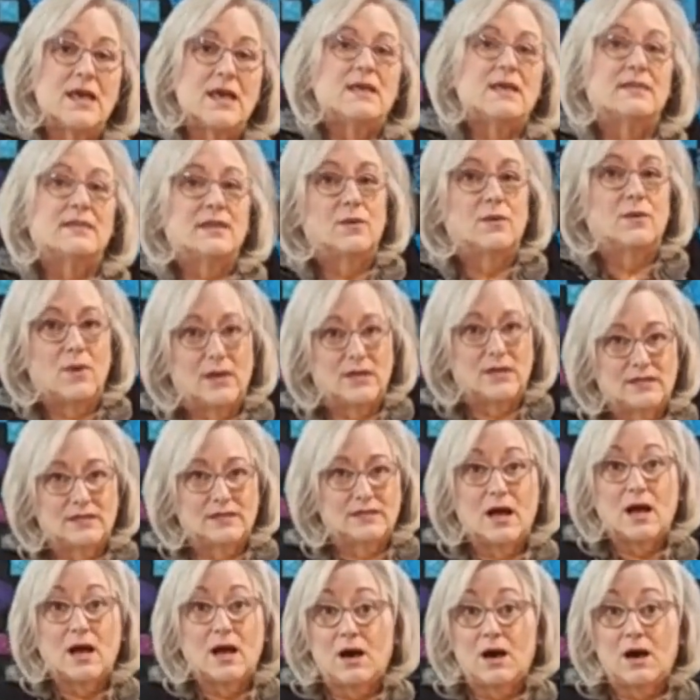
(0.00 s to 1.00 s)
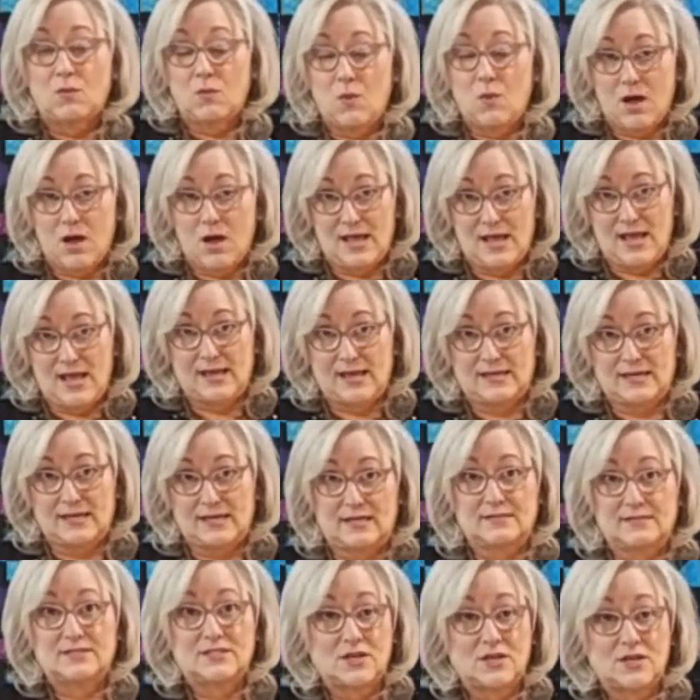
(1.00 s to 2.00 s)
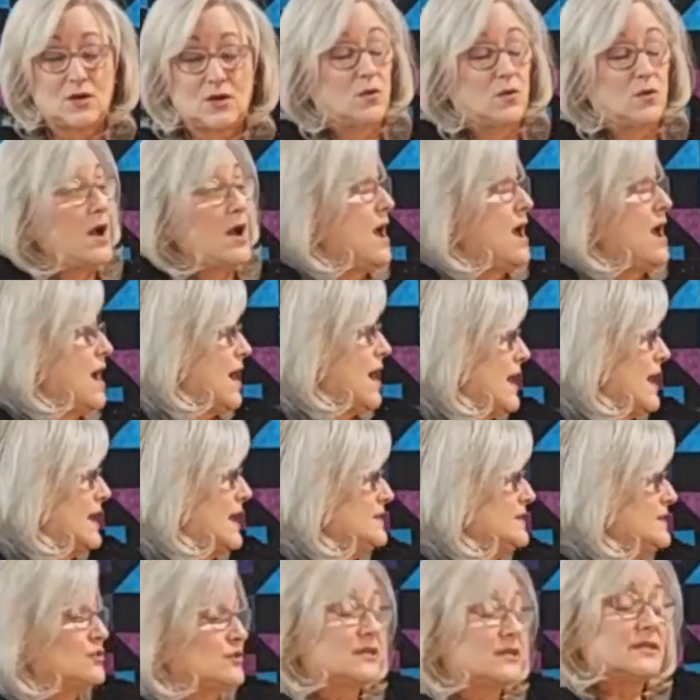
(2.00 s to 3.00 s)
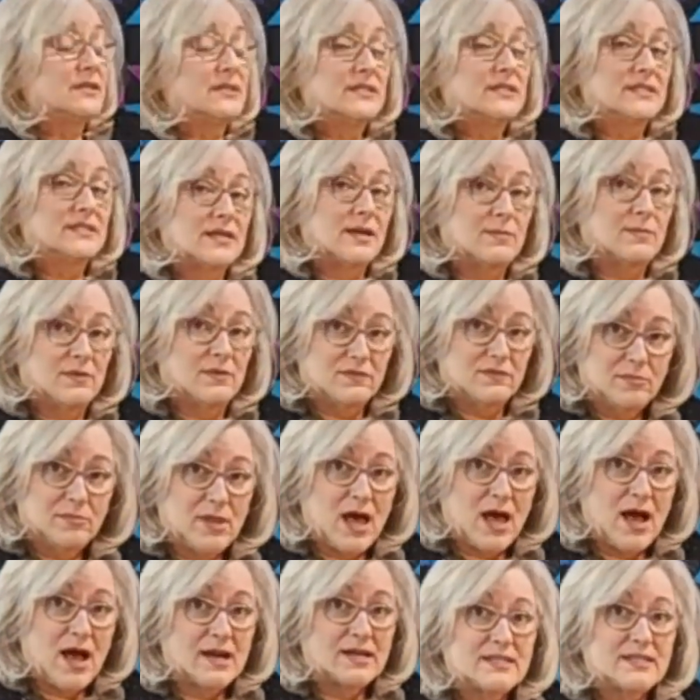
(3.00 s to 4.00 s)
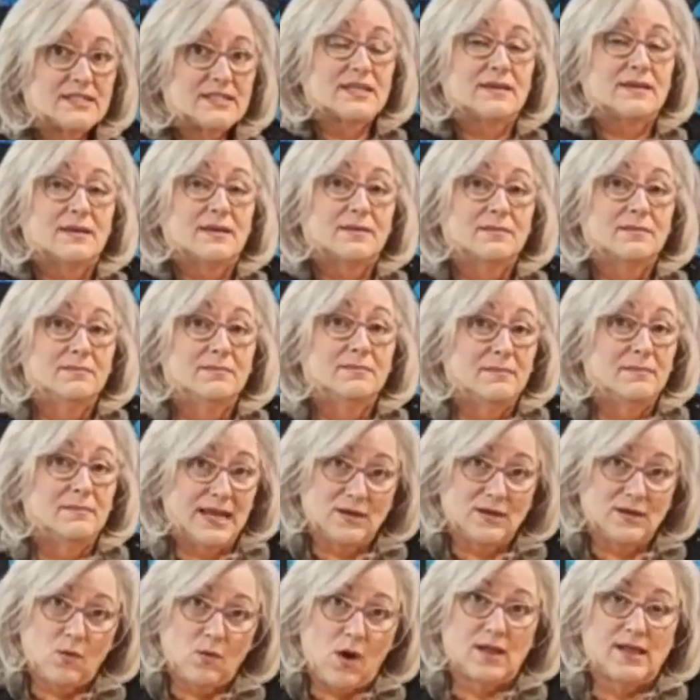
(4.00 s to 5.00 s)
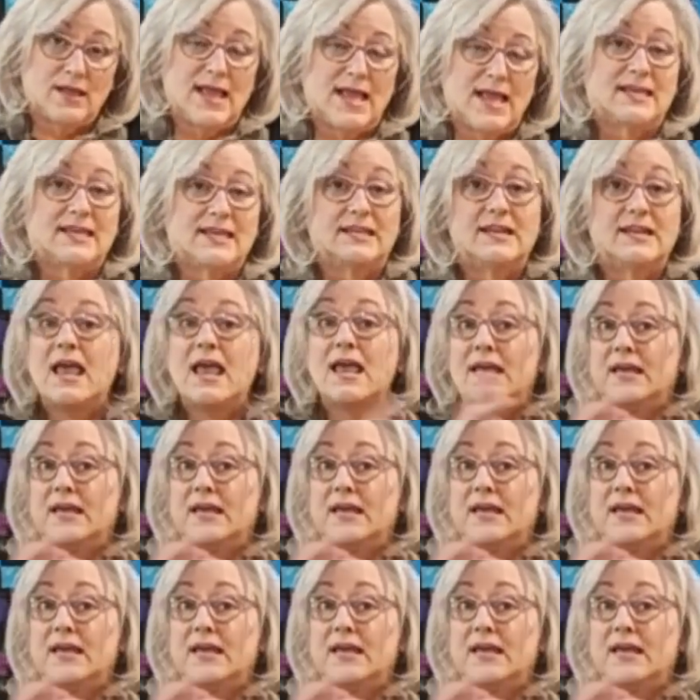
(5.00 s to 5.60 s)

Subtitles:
They wanted a wall hanging. So I took some of the blocks, made a wall hanging.